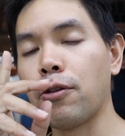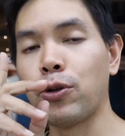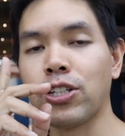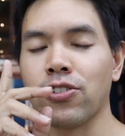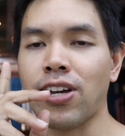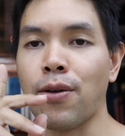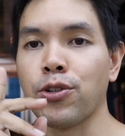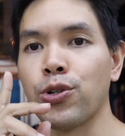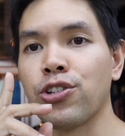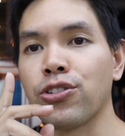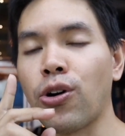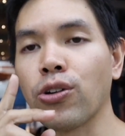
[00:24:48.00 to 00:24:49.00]
We just have to
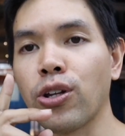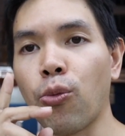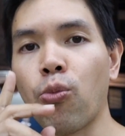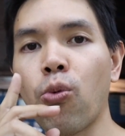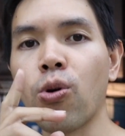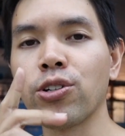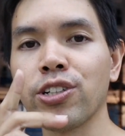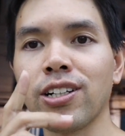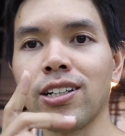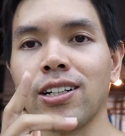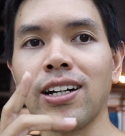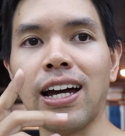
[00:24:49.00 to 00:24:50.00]
restock the
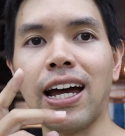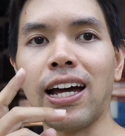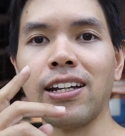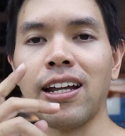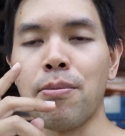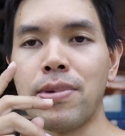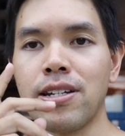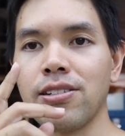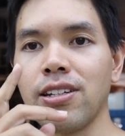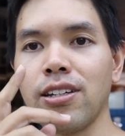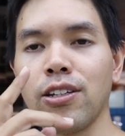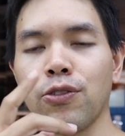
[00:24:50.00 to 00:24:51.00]
water and
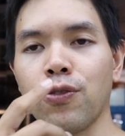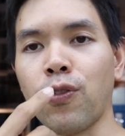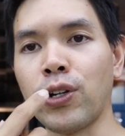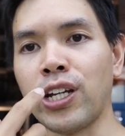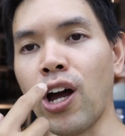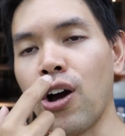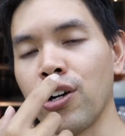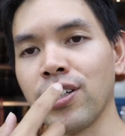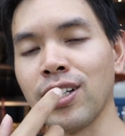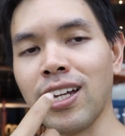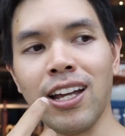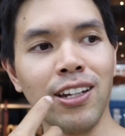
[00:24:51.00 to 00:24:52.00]
amenities for the
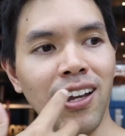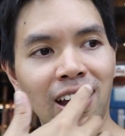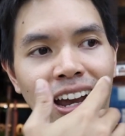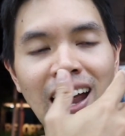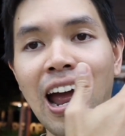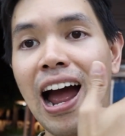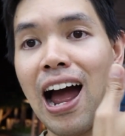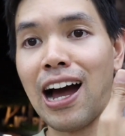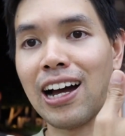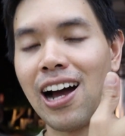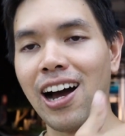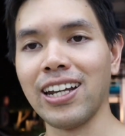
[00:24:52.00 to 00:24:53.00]
owner that
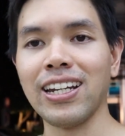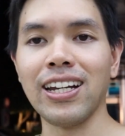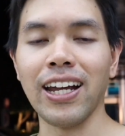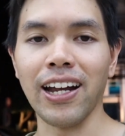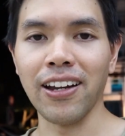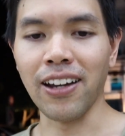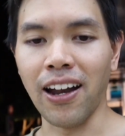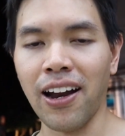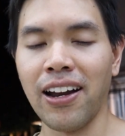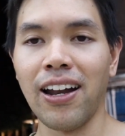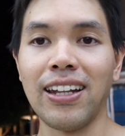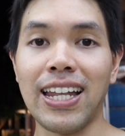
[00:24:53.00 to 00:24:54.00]
kindly
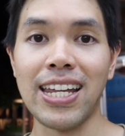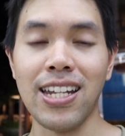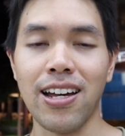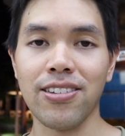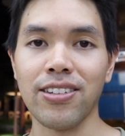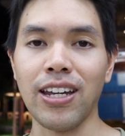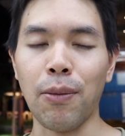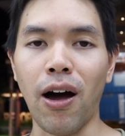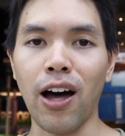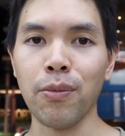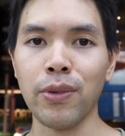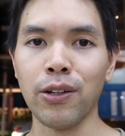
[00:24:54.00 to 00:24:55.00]
lent us the
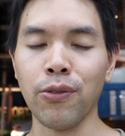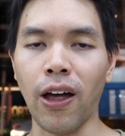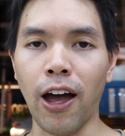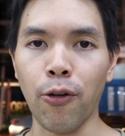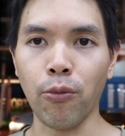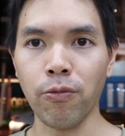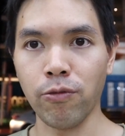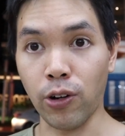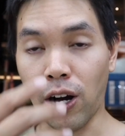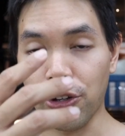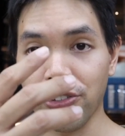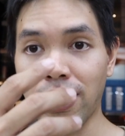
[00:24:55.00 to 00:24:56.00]
apartment for
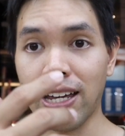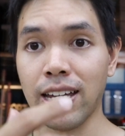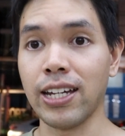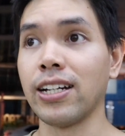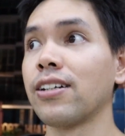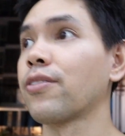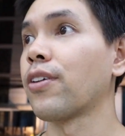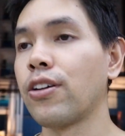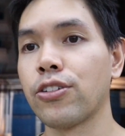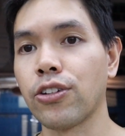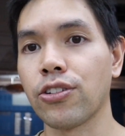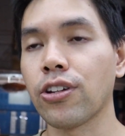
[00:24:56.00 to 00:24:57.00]
our stay here.
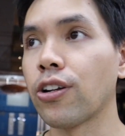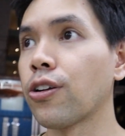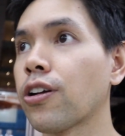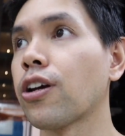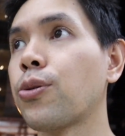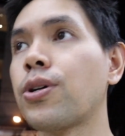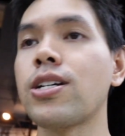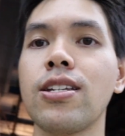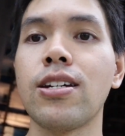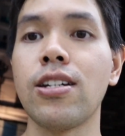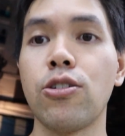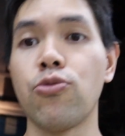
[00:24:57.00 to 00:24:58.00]
So it's going to go
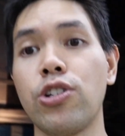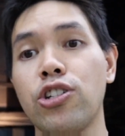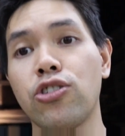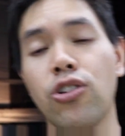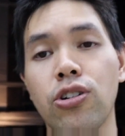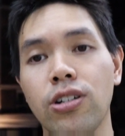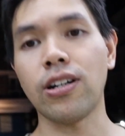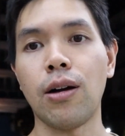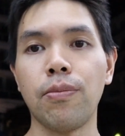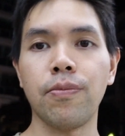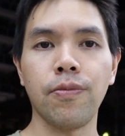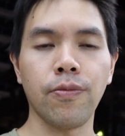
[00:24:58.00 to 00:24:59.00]
in and restock
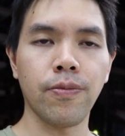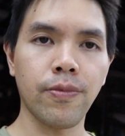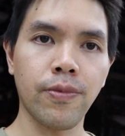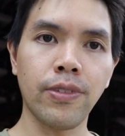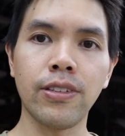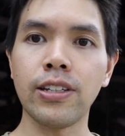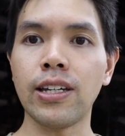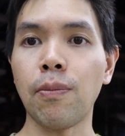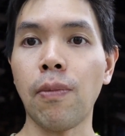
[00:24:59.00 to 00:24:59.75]
up the